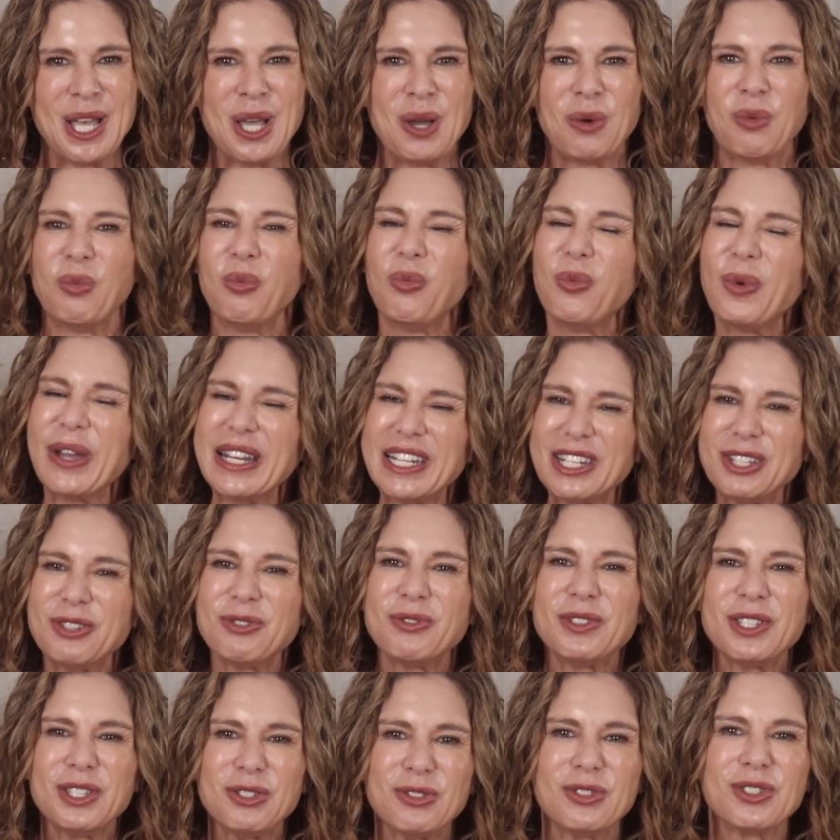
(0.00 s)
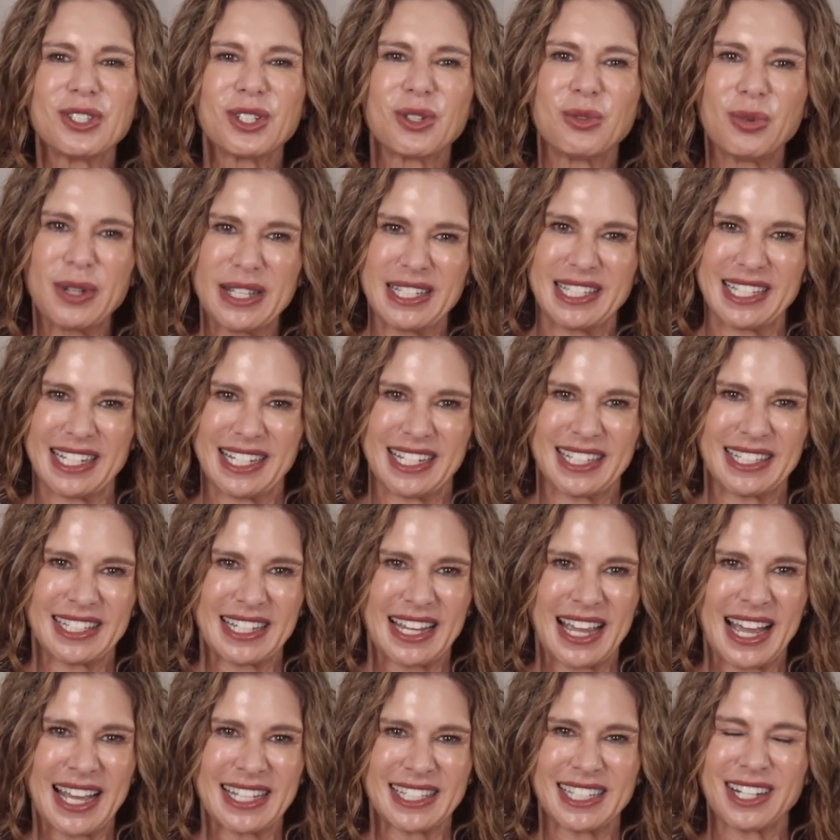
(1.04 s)
When you use quizzes
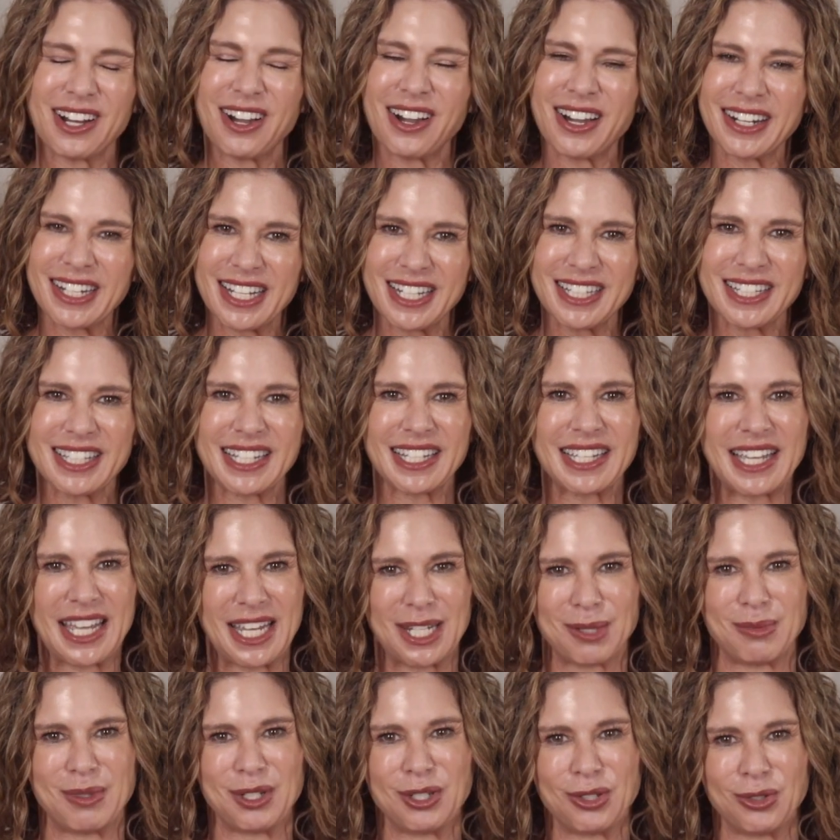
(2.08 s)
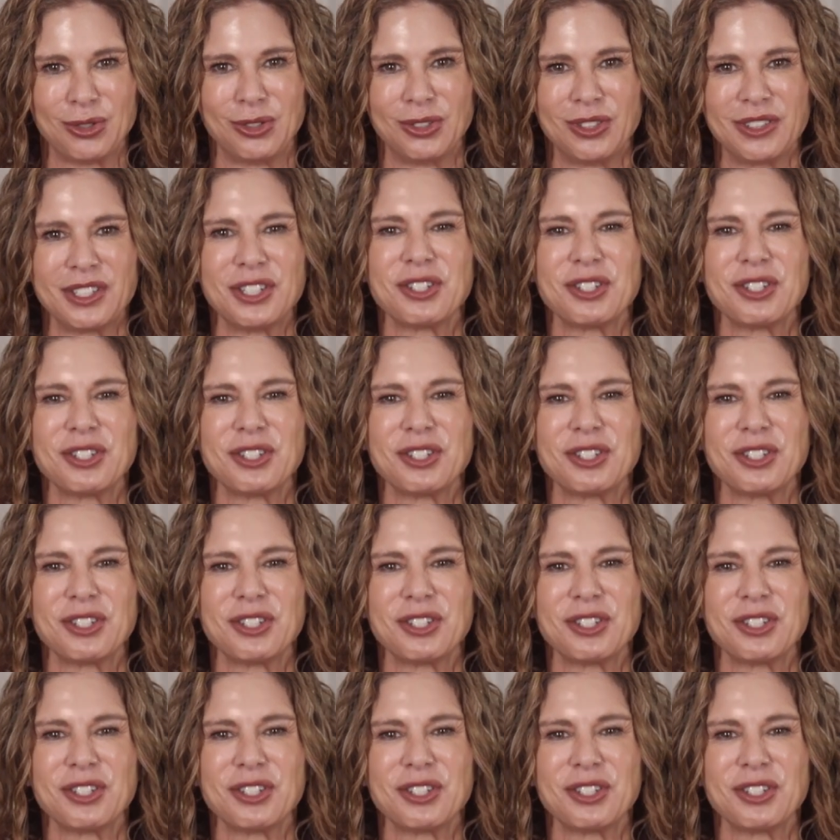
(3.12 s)
as an audience engagement tool,